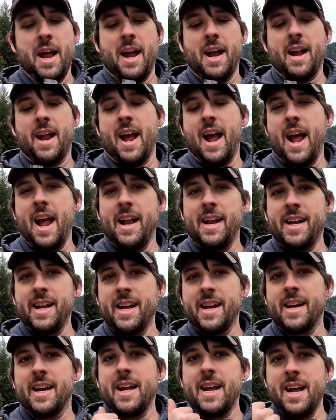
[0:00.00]
And
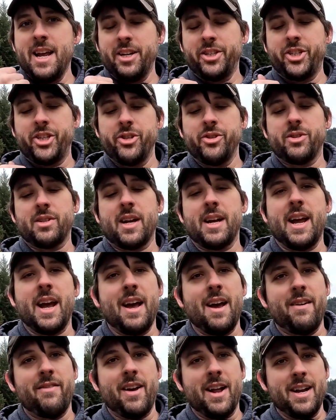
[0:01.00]
any issues I
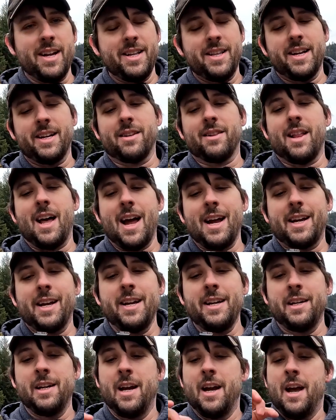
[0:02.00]
have, anything
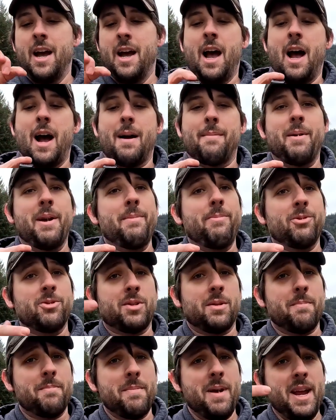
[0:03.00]
lacking, I'm able
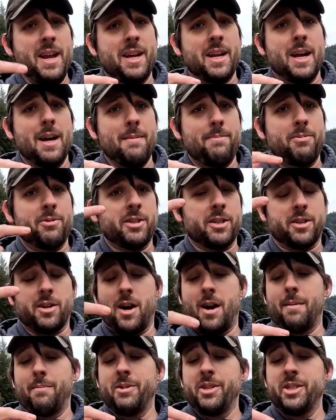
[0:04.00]
to make up to
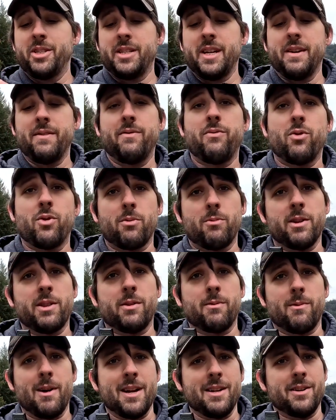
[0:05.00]
compensate for with
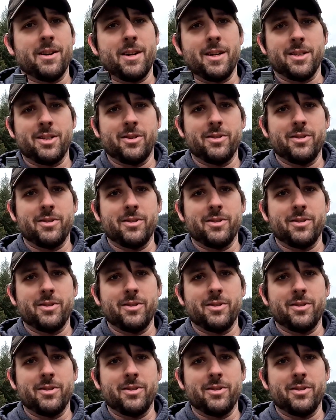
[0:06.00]
the red dot.